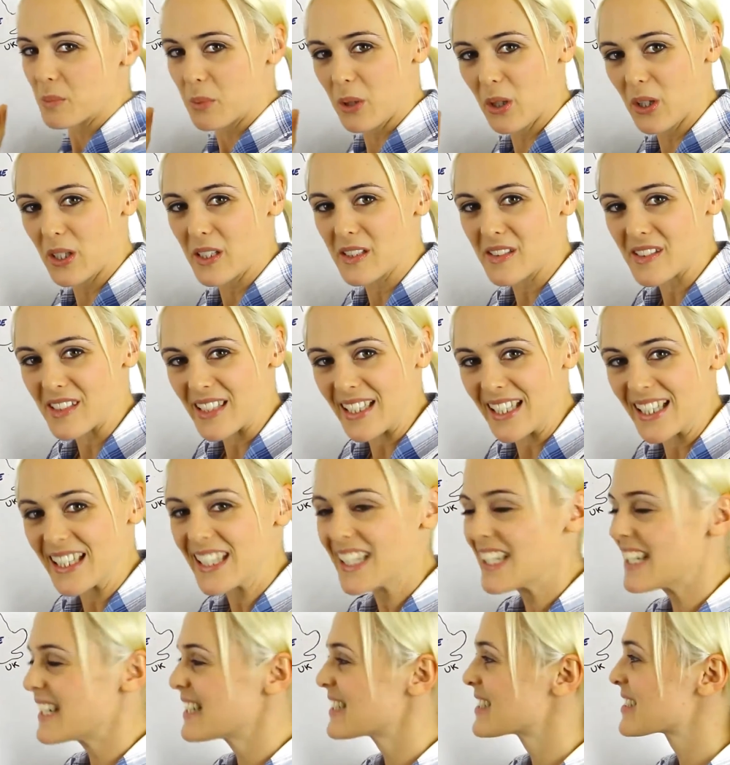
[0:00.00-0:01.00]
policy,
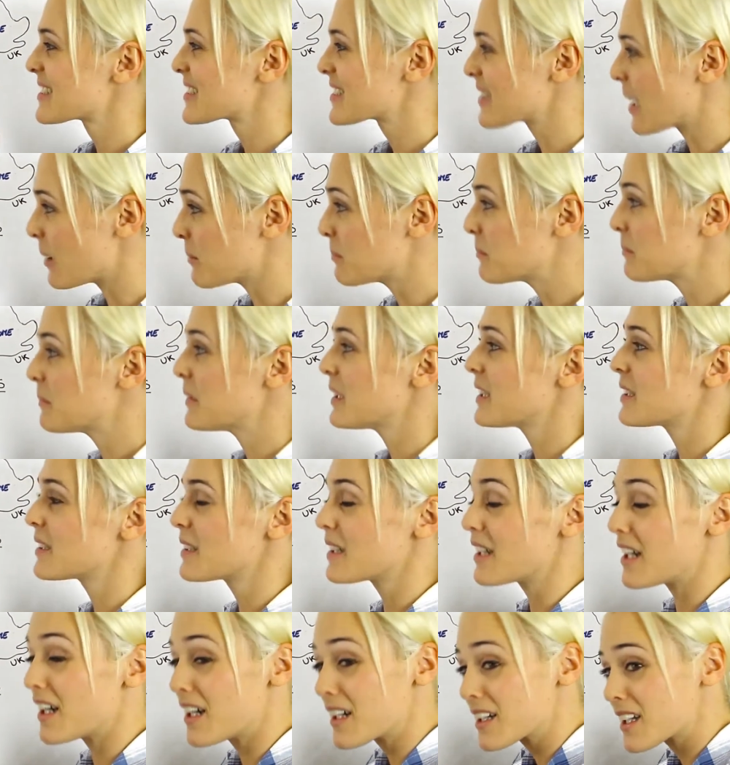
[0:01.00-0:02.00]
some
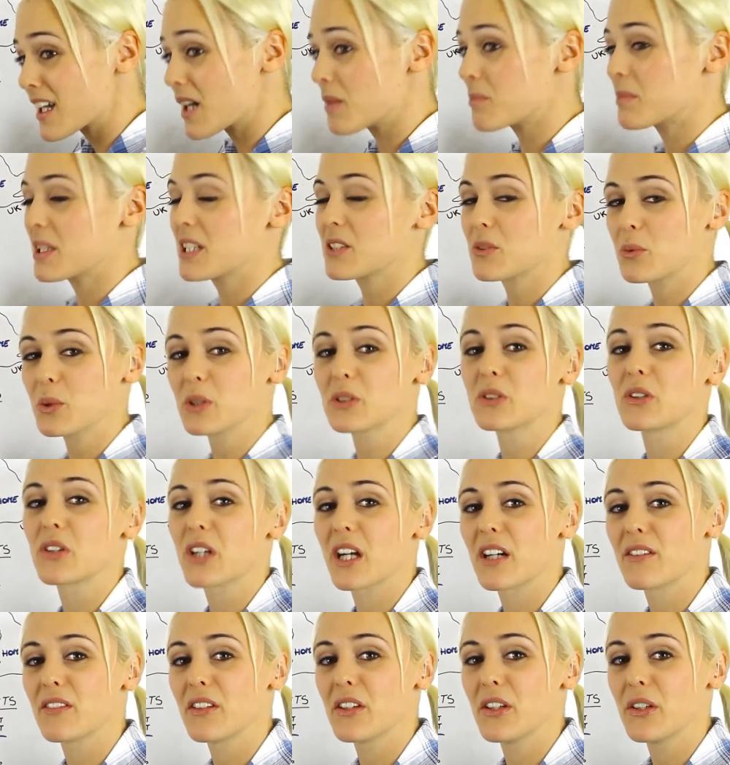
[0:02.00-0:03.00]
companies will not
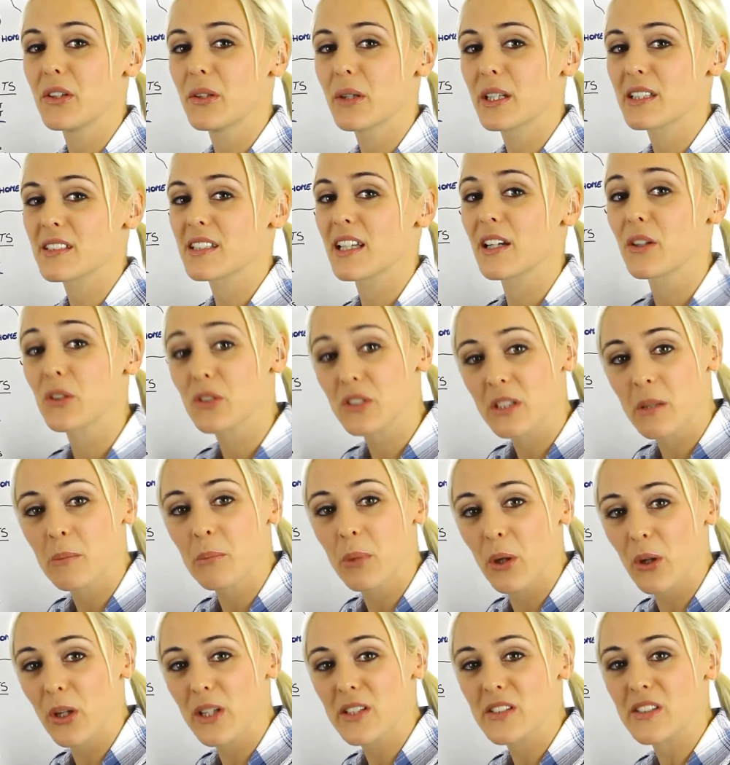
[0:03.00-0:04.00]
cover the USA or some
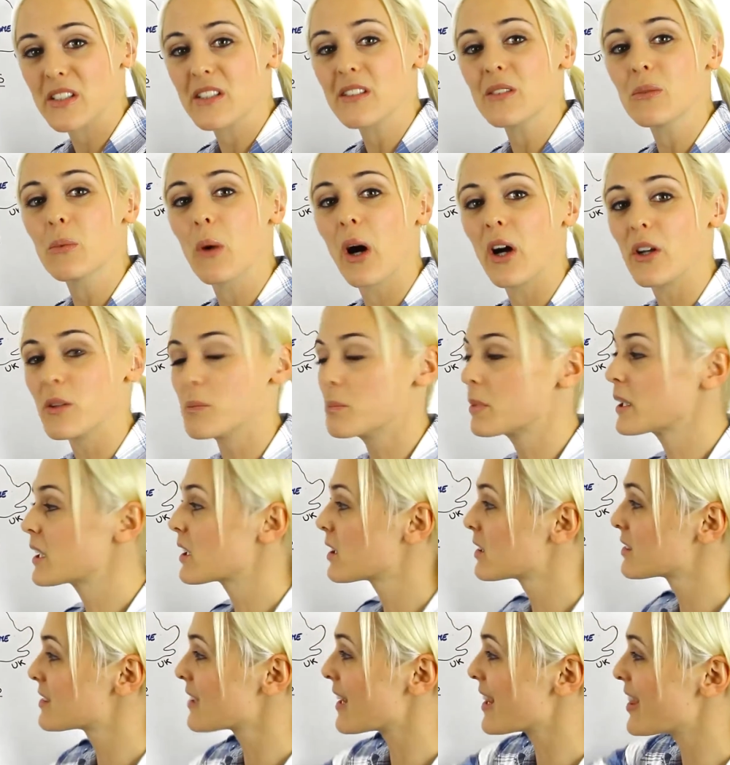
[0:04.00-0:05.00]
policies won't,
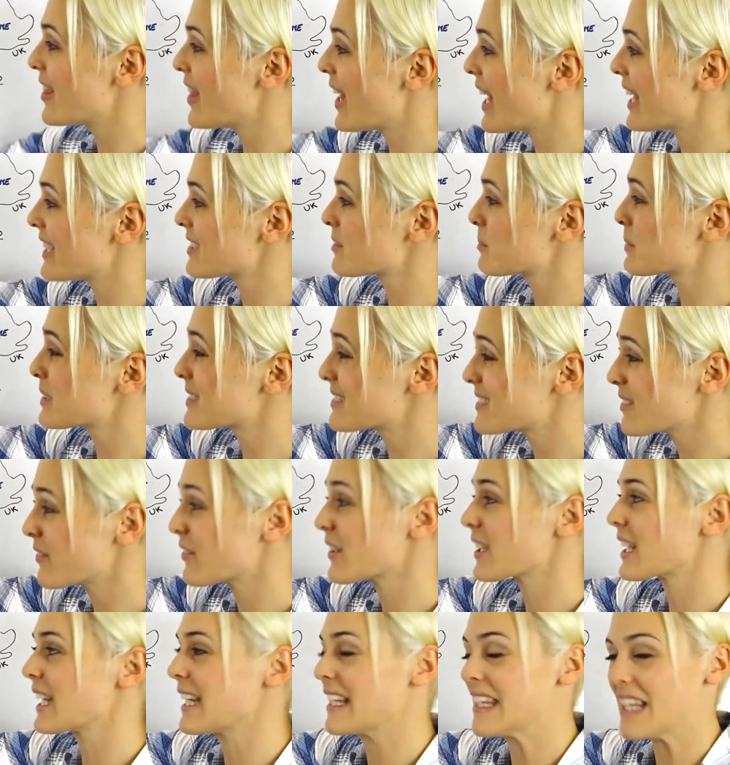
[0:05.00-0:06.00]
because
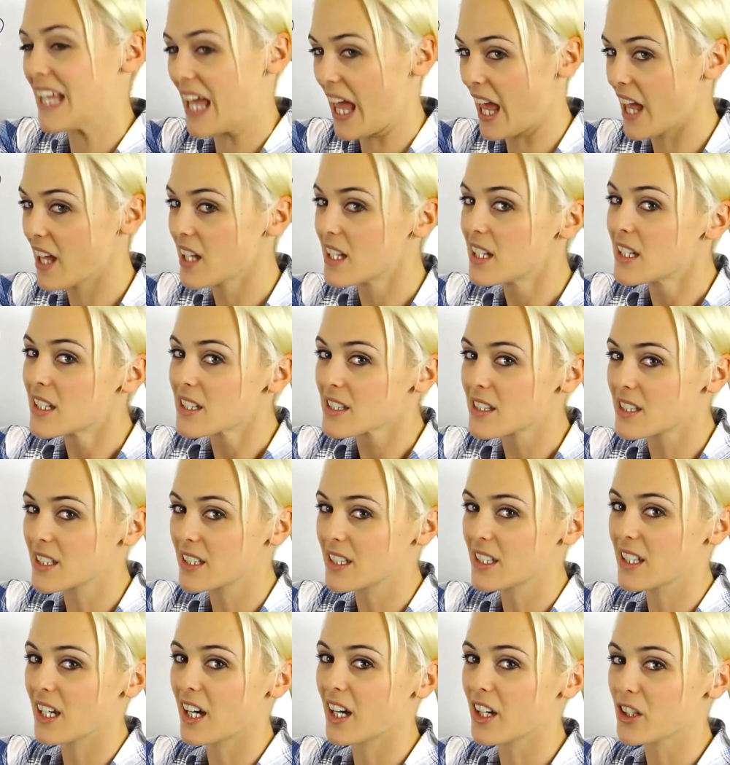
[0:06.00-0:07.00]
specifically there,
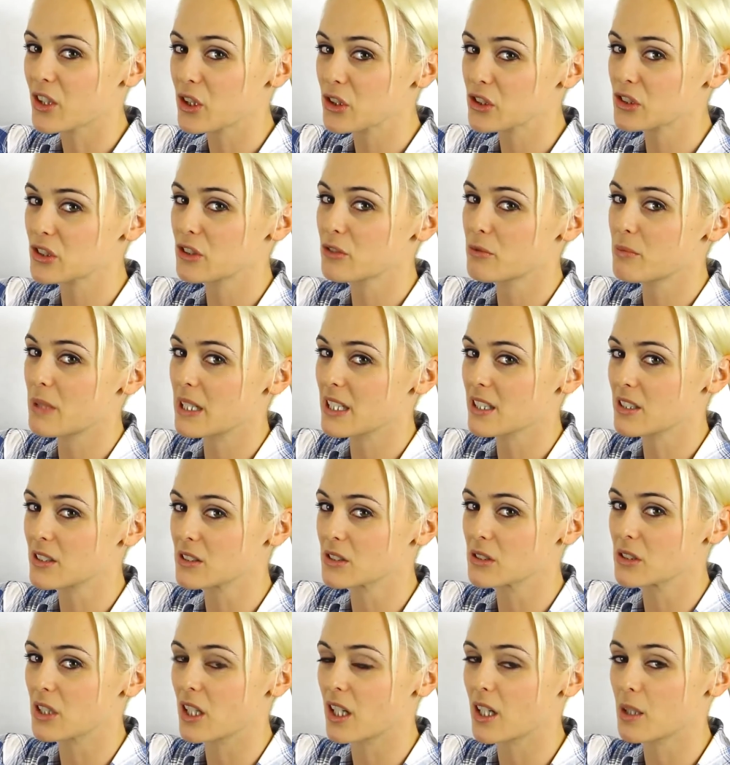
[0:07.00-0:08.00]
the cost of
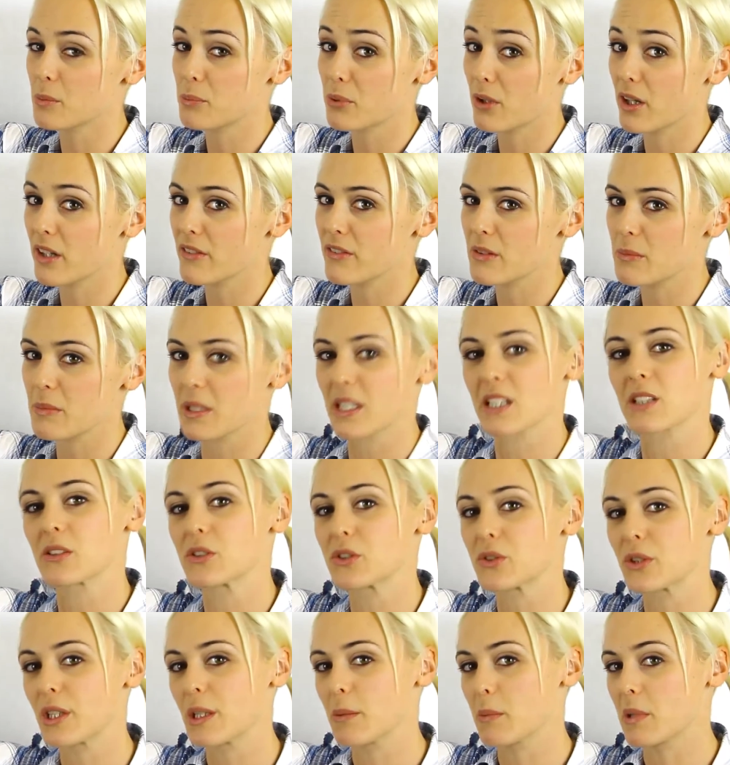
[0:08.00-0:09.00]
private medical
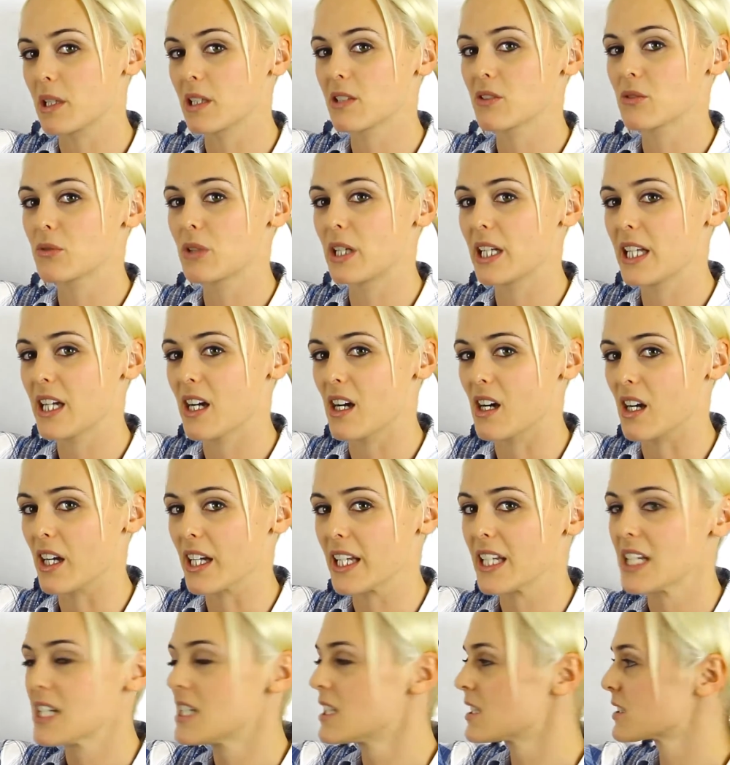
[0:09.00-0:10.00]
treatment is really
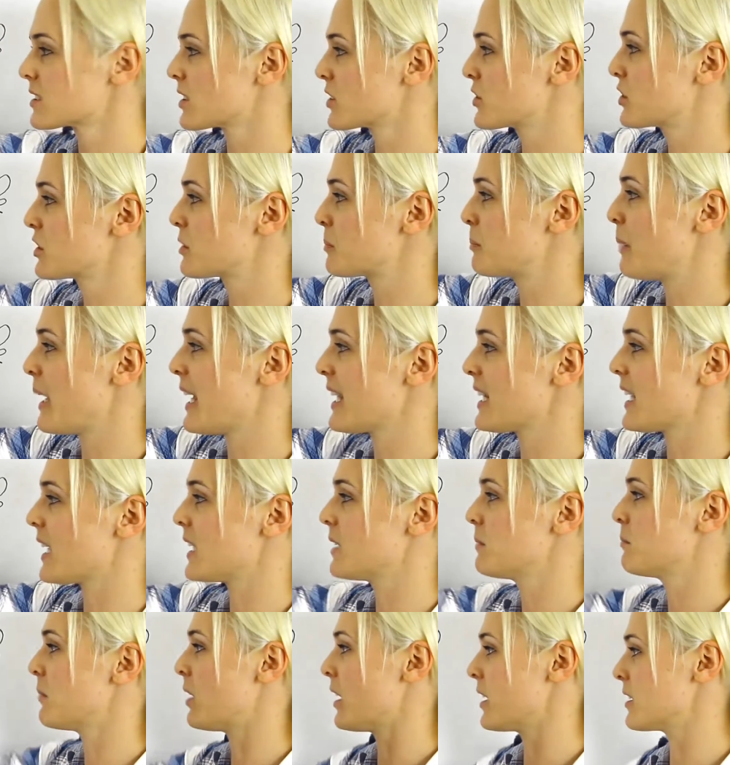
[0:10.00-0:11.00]
high. So just bear that
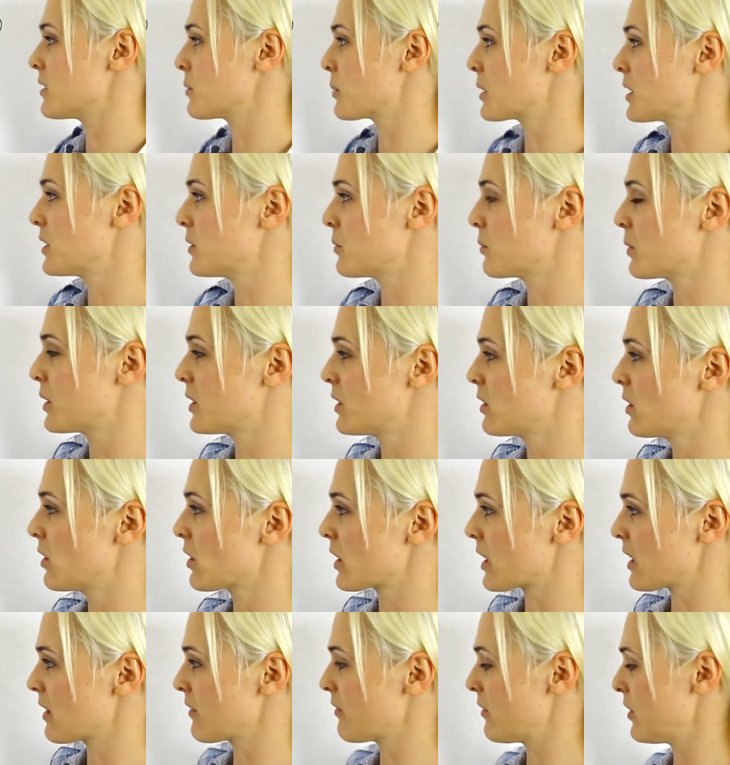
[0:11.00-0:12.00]
in mind when you're
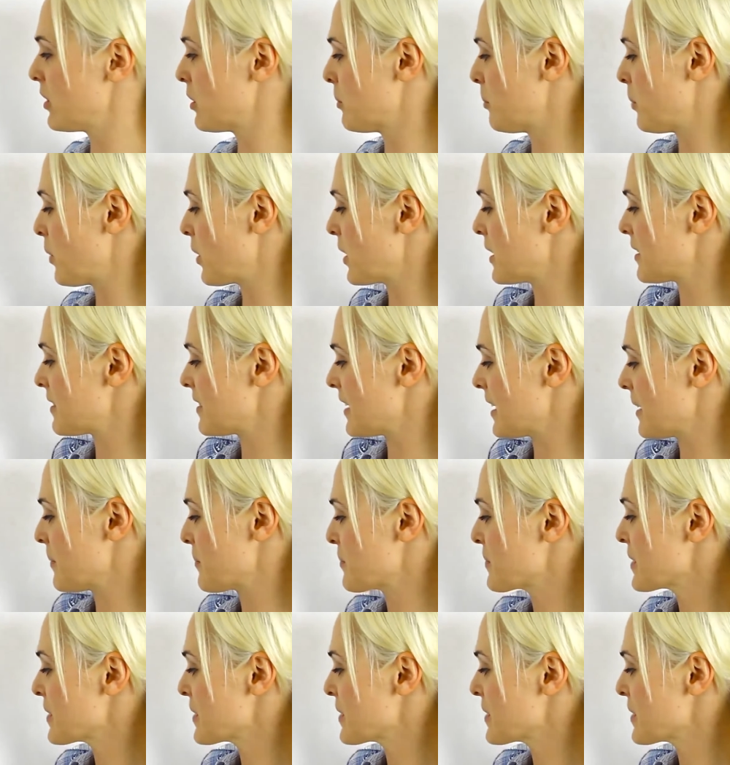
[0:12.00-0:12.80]
looking for your policy.